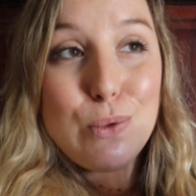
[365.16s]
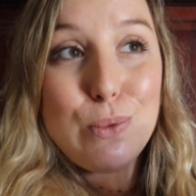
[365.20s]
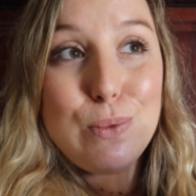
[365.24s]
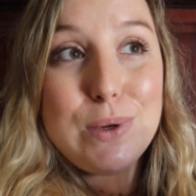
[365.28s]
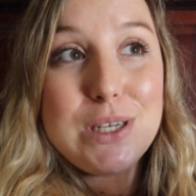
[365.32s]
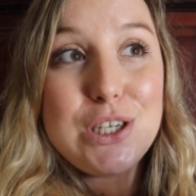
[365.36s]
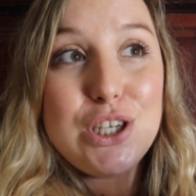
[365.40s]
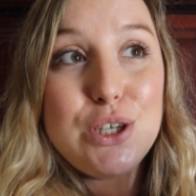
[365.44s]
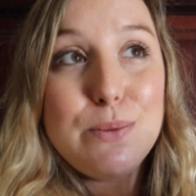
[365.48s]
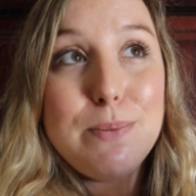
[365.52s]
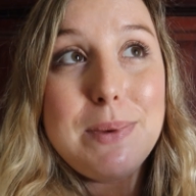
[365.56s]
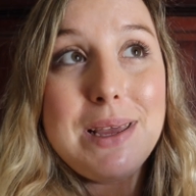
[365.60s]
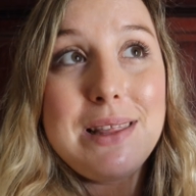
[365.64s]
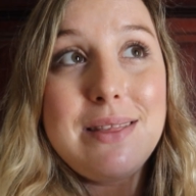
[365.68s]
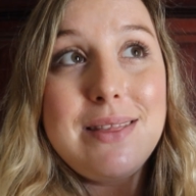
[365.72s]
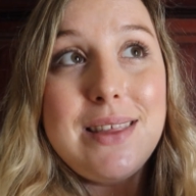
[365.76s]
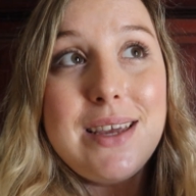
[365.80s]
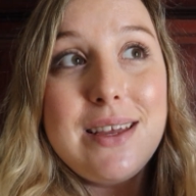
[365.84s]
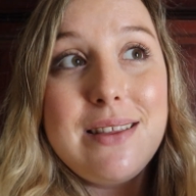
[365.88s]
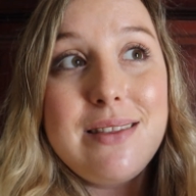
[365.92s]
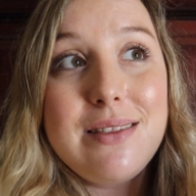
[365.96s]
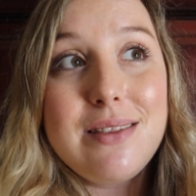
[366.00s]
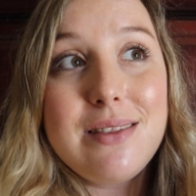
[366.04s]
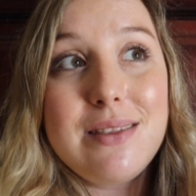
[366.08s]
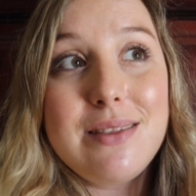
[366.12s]
which meant
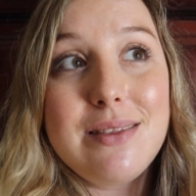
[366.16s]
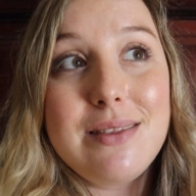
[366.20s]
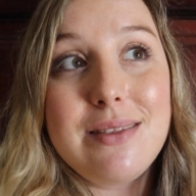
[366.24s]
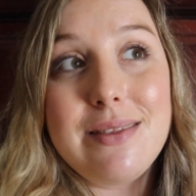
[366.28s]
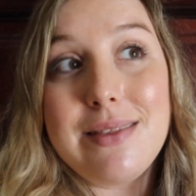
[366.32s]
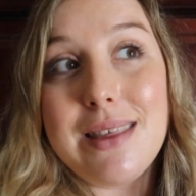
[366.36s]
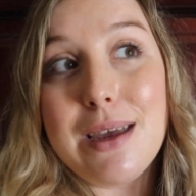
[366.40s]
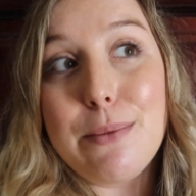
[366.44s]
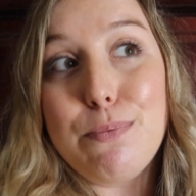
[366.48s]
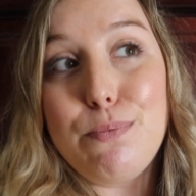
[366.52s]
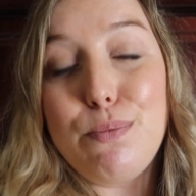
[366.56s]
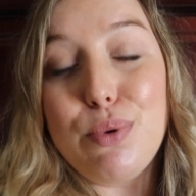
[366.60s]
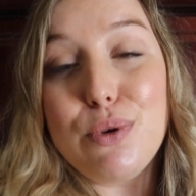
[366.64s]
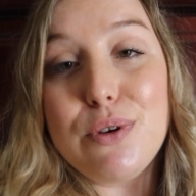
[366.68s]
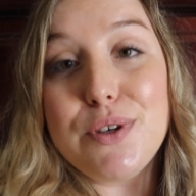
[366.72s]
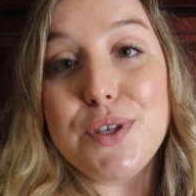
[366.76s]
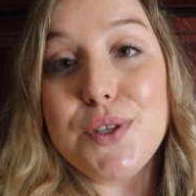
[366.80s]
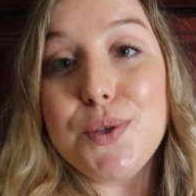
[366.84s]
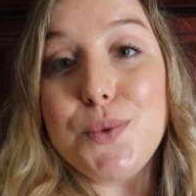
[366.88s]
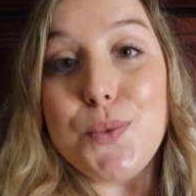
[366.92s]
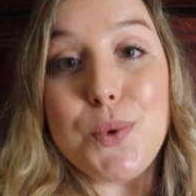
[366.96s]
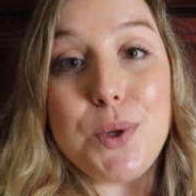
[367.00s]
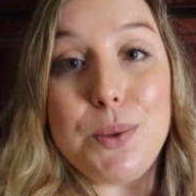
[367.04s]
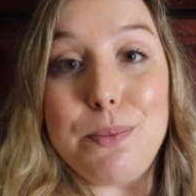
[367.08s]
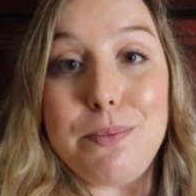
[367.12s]
that that
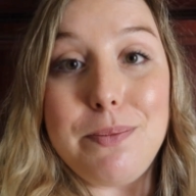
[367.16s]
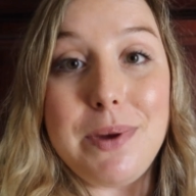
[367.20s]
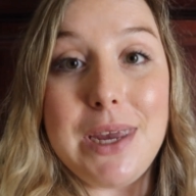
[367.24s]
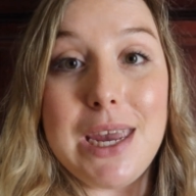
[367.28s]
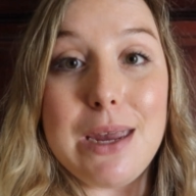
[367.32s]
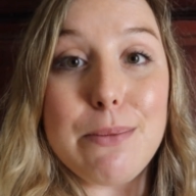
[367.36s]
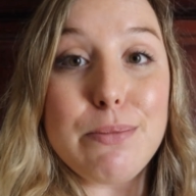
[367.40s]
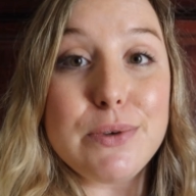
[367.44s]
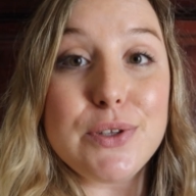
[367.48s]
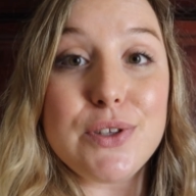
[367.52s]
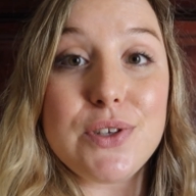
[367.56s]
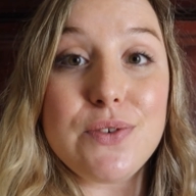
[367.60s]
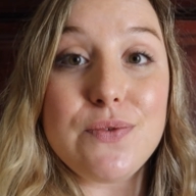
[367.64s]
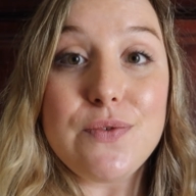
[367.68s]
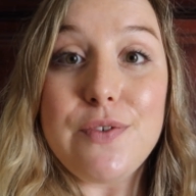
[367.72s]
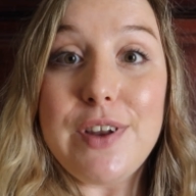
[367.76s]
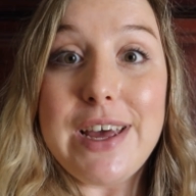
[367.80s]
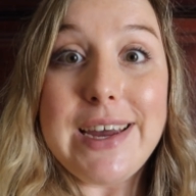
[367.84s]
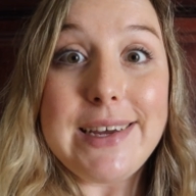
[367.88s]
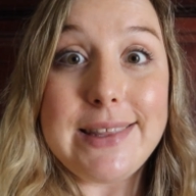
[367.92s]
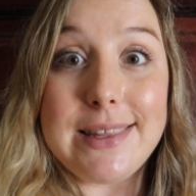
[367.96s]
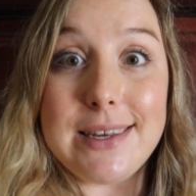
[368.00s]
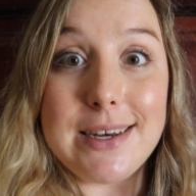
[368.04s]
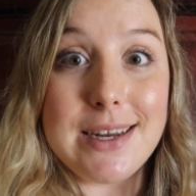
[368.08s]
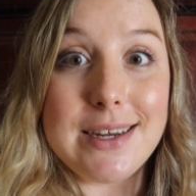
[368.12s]
person wouldn't be able to
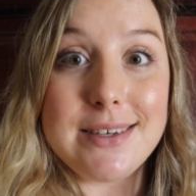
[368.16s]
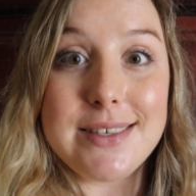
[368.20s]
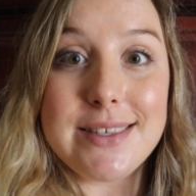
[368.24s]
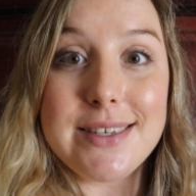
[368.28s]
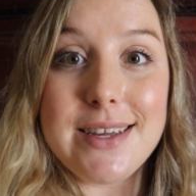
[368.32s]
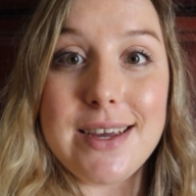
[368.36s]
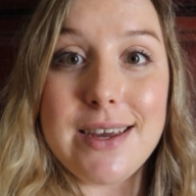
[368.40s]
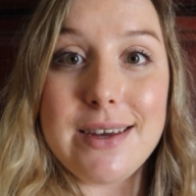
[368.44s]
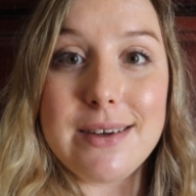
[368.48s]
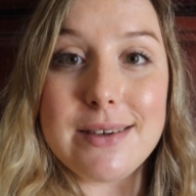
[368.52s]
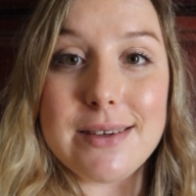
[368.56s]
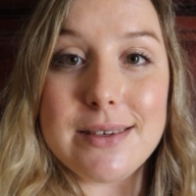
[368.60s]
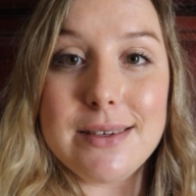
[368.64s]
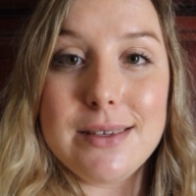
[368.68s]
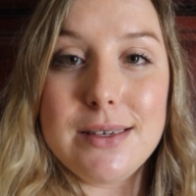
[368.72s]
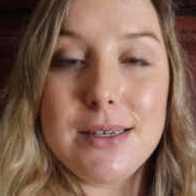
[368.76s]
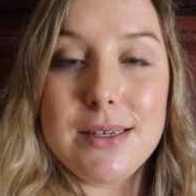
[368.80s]
fly the next day.